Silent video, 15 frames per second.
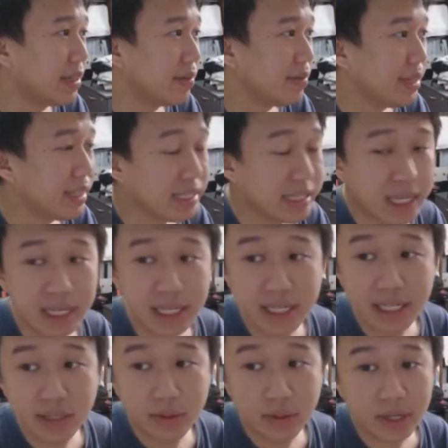Basically
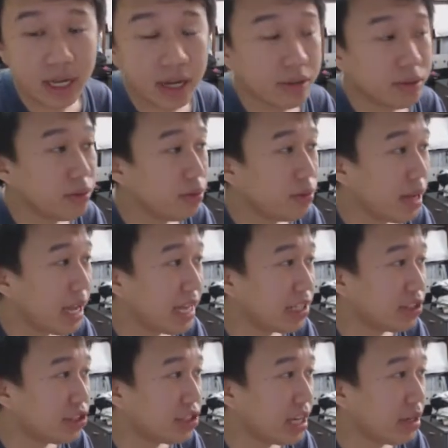this will allow you to add
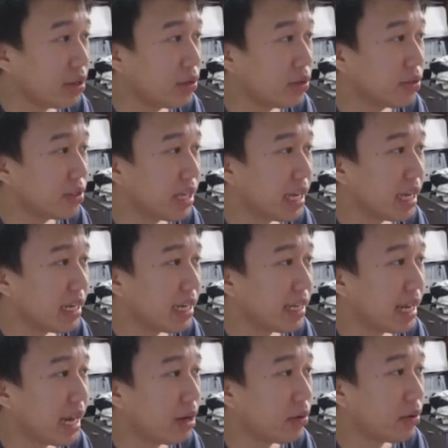shadows and an
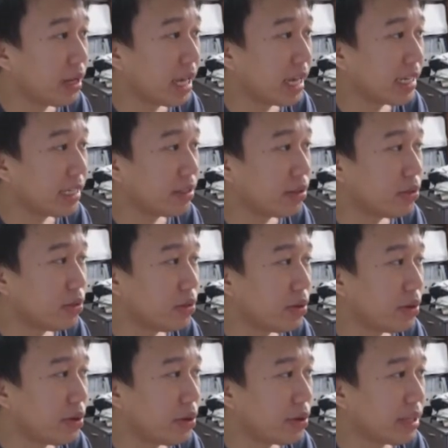outline to
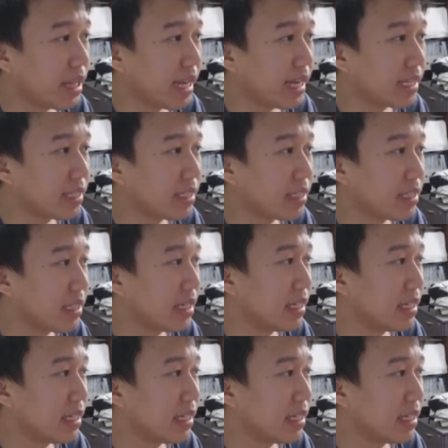your text,